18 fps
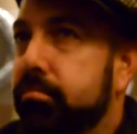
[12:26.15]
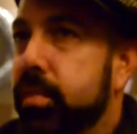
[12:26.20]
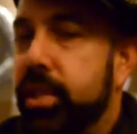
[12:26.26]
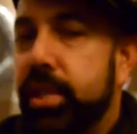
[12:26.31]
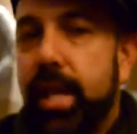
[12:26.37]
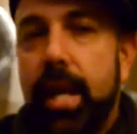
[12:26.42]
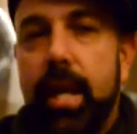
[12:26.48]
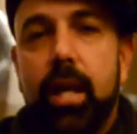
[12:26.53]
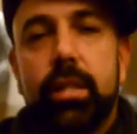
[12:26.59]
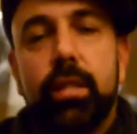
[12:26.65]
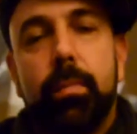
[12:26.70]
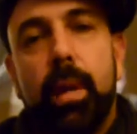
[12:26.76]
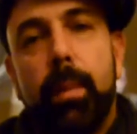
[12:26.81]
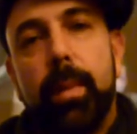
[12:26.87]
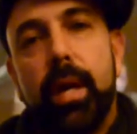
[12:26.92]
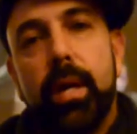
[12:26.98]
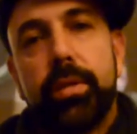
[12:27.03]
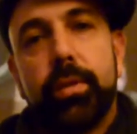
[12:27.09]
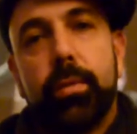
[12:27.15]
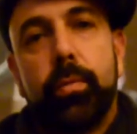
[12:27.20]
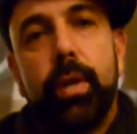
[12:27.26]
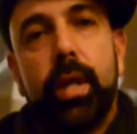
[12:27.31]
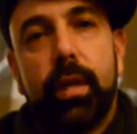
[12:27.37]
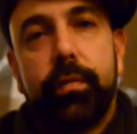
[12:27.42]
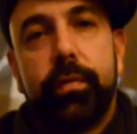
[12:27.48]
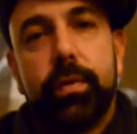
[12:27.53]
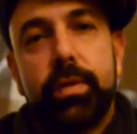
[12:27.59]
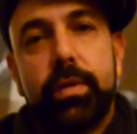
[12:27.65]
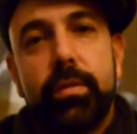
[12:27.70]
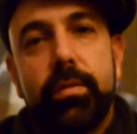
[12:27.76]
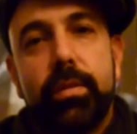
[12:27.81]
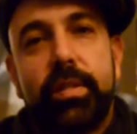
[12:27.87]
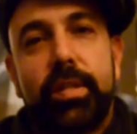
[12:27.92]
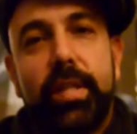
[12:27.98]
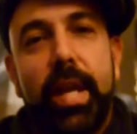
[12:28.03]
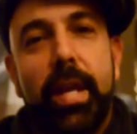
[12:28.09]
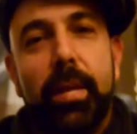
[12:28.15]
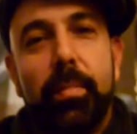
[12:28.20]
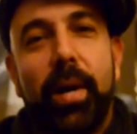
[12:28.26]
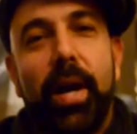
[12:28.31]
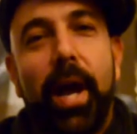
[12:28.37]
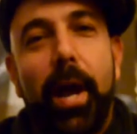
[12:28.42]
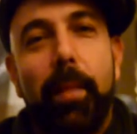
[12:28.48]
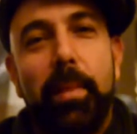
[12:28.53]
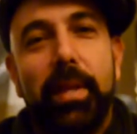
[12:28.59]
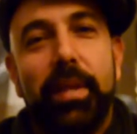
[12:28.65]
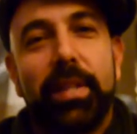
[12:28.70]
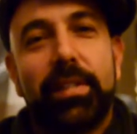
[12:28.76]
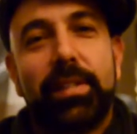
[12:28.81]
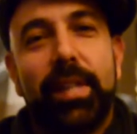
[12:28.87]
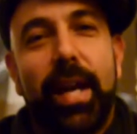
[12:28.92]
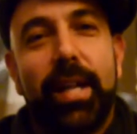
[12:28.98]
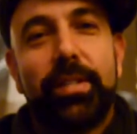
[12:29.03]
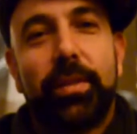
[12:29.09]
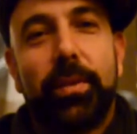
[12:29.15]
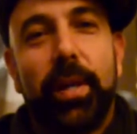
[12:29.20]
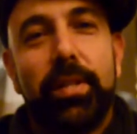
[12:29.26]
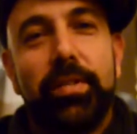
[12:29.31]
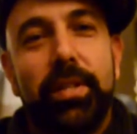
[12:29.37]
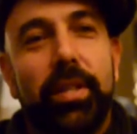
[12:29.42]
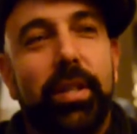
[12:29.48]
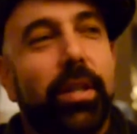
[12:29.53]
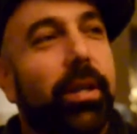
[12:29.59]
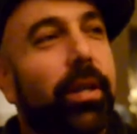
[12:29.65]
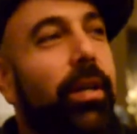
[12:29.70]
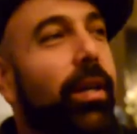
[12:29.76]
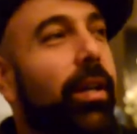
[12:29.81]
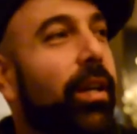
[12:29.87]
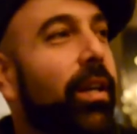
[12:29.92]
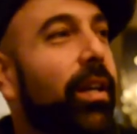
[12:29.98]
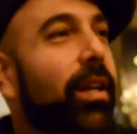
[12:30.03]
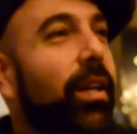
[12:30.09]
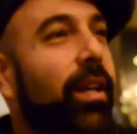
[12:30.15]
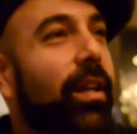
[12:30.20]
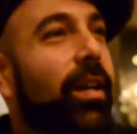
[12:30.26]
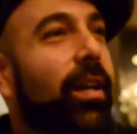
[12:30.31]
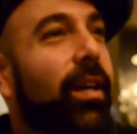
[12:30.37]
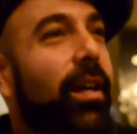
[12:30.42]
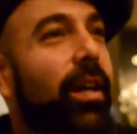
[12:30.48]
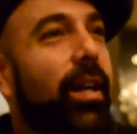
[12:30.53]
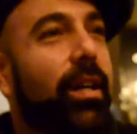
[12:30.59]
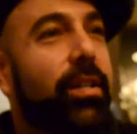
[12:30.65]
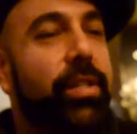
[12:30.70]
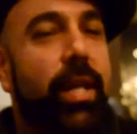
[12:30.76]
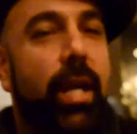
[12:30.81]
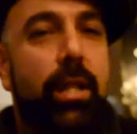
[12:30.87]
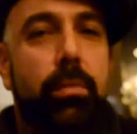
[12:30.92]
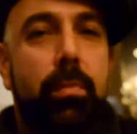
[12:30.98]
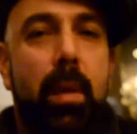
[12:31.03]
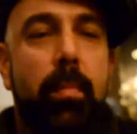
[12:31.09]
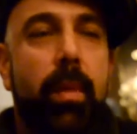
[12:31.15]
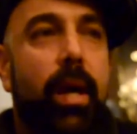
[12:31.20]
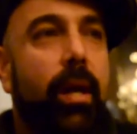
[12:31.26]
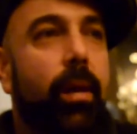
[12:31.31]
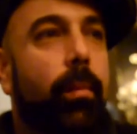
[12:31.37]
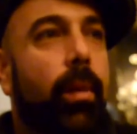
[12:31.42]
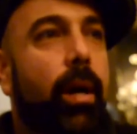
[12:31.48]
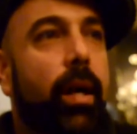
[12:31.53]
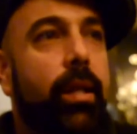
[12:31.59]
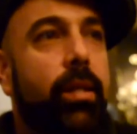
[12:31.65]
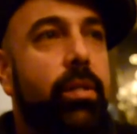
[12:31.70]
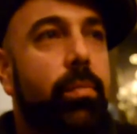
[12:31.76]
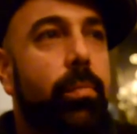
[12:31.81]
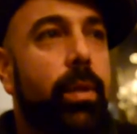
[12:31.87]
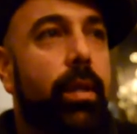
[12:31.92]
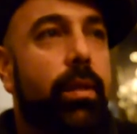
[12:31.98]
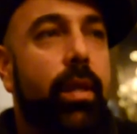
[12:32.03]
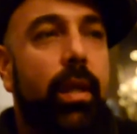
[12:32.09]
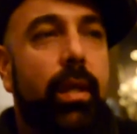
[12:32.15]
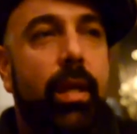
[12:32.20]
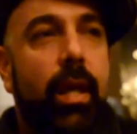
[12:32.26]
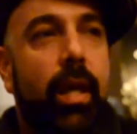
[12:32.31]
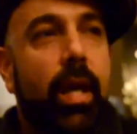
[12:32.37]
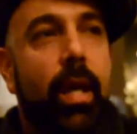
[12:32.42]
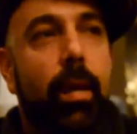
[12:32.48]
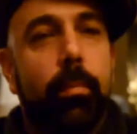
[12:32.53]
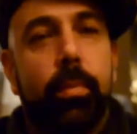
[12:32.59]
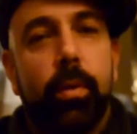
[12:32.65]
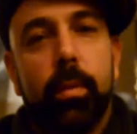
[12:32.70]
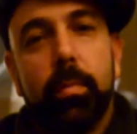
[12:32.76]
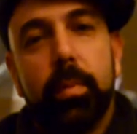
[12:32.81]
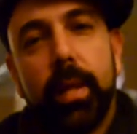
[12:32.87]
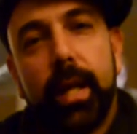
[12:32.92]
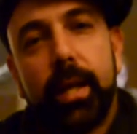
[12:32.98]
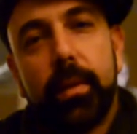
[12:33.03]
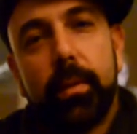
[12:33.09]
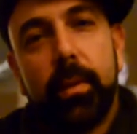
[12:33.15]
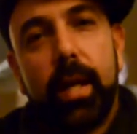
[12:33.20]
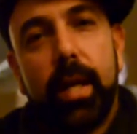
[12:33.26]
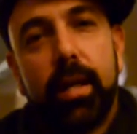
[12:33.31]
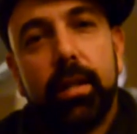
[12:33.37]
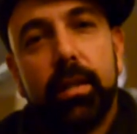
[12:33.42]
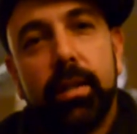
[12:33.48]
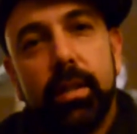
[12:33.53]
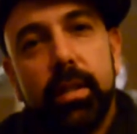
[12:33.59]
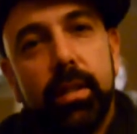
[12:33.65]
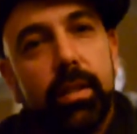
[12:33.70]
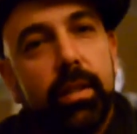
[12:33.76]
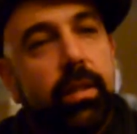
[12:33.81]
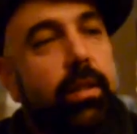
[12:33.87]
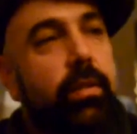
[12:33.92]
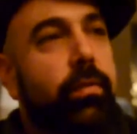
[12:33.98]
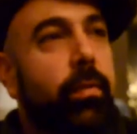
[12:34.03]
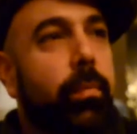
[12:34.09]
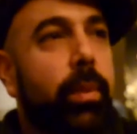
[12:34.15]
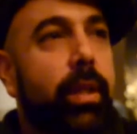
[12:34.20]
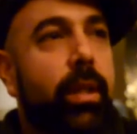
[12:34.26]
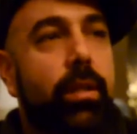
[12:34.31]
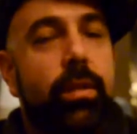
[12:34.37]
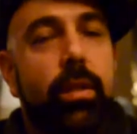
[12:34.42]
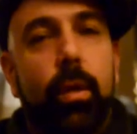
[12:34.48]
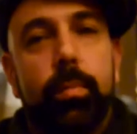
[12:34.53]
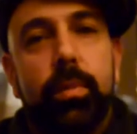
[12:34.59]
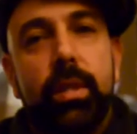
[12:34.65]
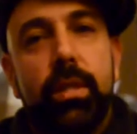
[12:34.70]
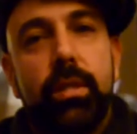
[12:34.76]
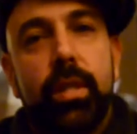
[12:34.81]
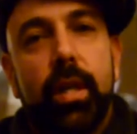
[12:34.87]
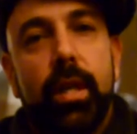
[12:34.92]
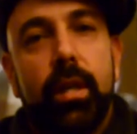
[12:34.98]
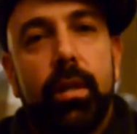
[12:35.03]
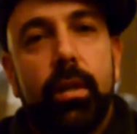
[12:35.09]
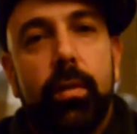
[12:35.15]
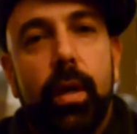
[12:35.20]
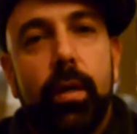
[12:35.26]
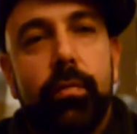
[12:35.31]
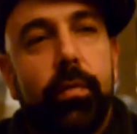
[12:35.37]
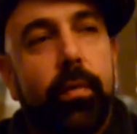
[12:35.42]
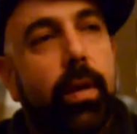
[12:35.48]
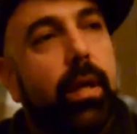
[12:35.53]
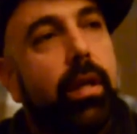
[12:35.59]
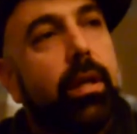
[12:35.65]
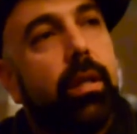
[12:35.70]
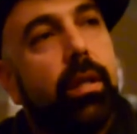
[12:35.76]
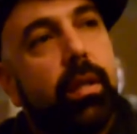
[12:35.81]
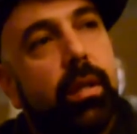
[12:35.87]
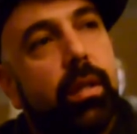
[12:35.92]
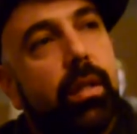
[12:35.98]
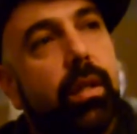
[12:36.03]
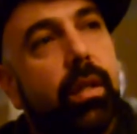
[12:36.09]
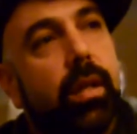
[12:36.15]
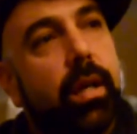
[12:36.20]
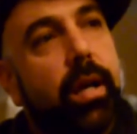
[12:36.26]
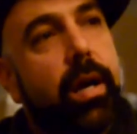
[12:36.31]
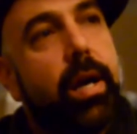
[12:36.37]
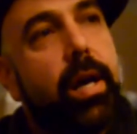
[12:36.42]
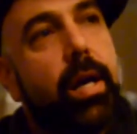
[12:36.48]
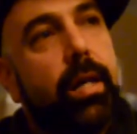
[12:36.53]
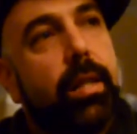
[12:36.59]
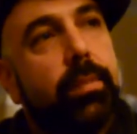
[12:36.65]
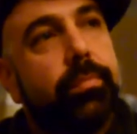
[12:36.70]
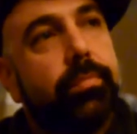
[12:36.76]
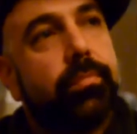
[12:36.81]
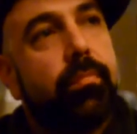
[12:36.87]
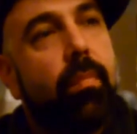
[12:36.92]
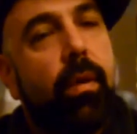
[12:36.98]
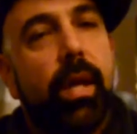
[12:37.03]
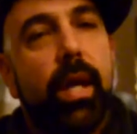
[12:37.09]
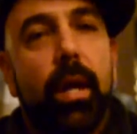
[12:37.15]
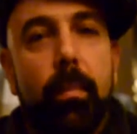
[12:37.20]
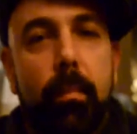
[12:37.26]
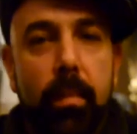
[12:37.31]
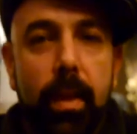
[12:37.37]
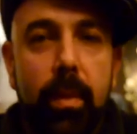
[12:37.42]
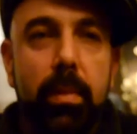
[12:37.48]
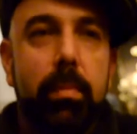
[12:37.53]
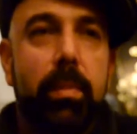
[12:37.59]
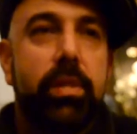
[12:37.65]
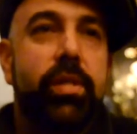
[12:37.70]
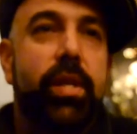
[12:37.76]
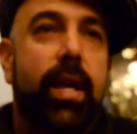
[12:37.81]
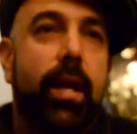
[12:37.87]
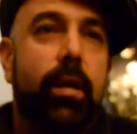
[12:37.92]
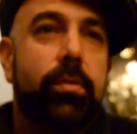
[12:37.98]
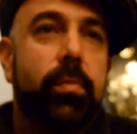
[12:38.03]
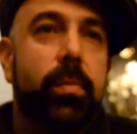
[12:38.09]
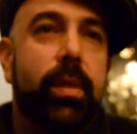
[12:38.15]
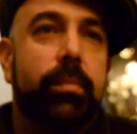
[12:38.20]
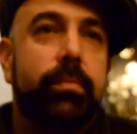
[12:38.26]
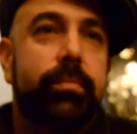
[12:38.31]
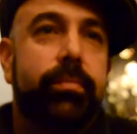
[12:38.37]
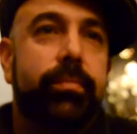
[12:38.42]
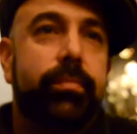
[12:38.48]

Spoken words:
Shout out to my manager Rick for staying behind me in this last crazy year. Shout out to my man Amani Smith, aka Burt Blackarack, for being a dope DJ and a great friend. Yeah, that'd be my shout outs, man.